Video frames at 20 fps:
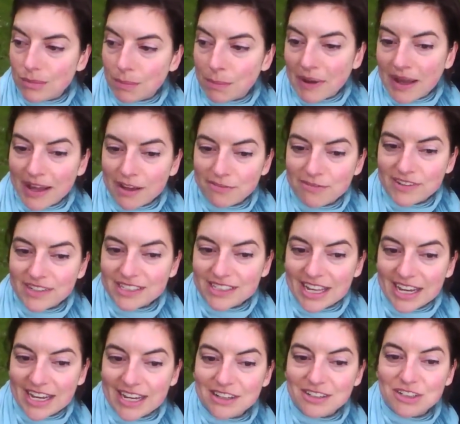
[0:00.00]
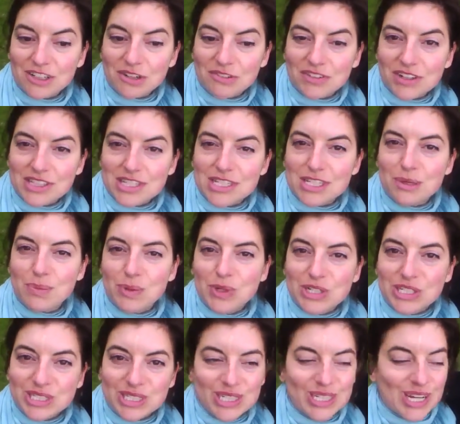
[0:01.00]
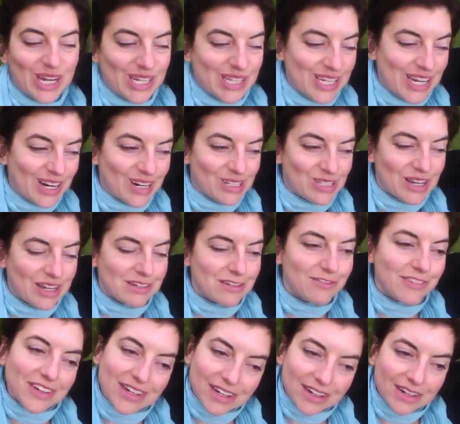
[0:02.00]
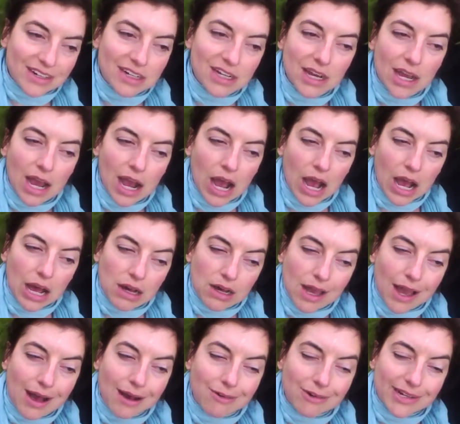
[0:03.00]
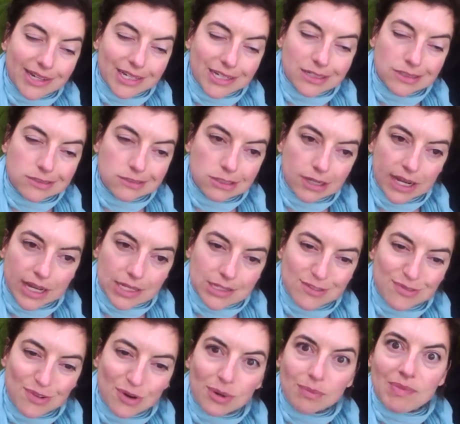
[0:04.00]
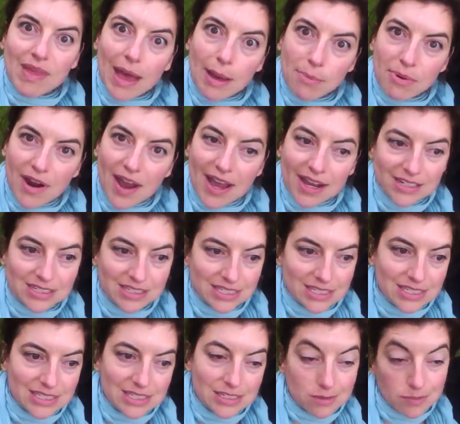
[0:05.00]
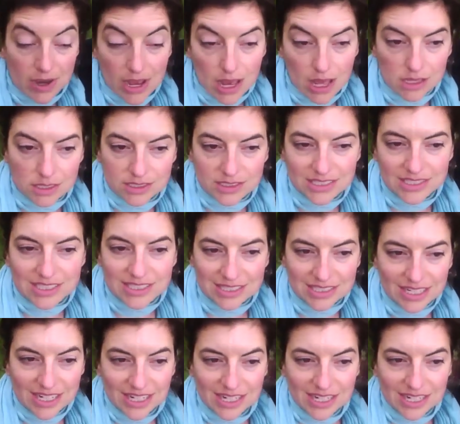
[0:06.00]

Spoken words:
But I feel like, you know, I've got this community down there, so I have to figure out how I can transform that practice as well, at least